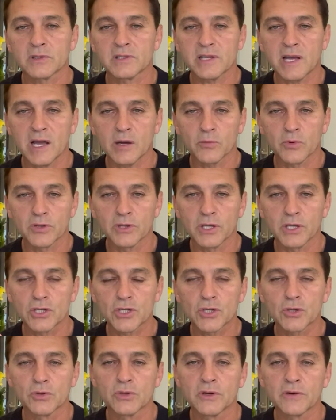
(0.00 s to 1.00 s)
time when they
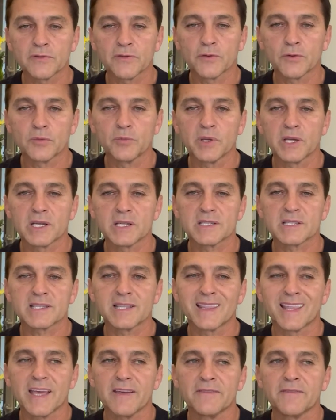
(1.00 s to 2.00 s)
chew their food
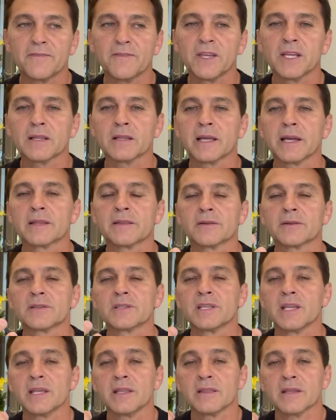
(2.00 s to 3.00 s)
because they feel like their
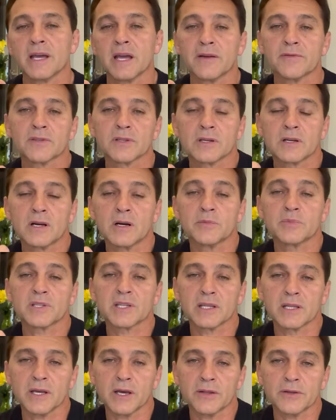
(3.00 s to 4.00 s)
teeth have to come
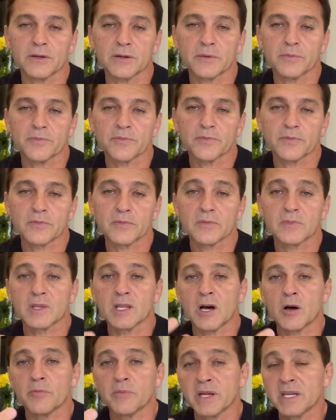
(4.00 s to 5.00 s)
together.
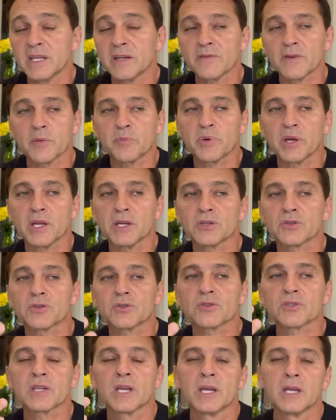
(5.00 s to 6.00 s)
Now, many of our
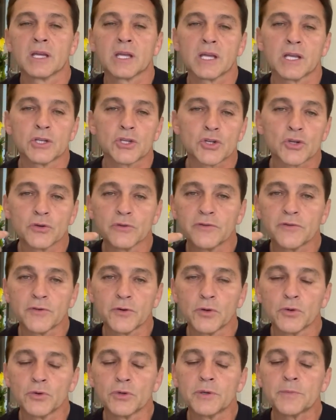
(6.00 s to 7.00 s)
patients can chew
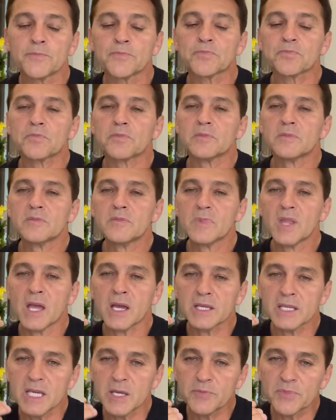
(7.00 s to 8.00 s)
food,
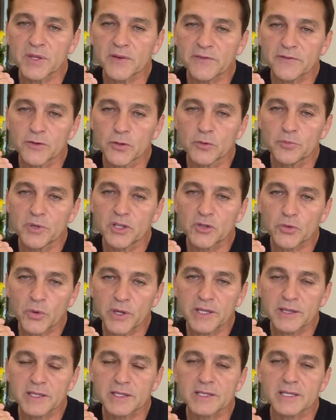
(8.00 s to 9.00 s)
keep the food
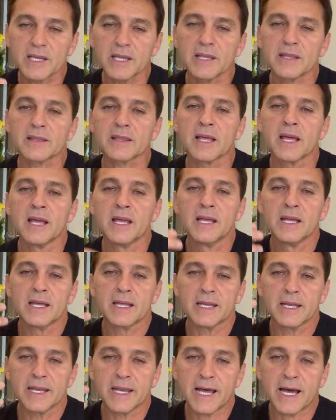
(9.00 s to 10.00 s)
between the teeth,
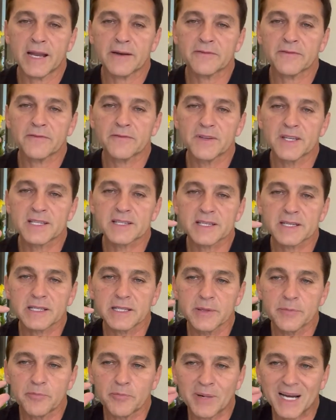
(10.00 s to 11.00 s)
not
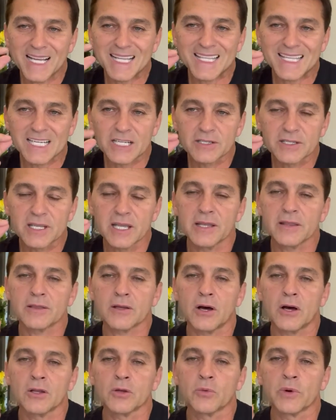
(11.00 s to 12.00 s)
physically bite their teeth
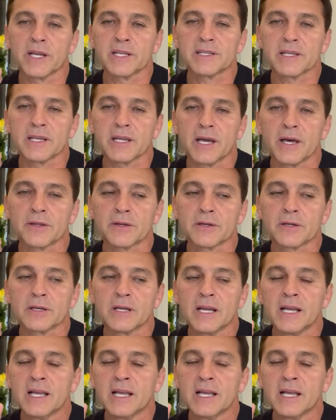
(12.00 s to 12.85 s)
all the way together,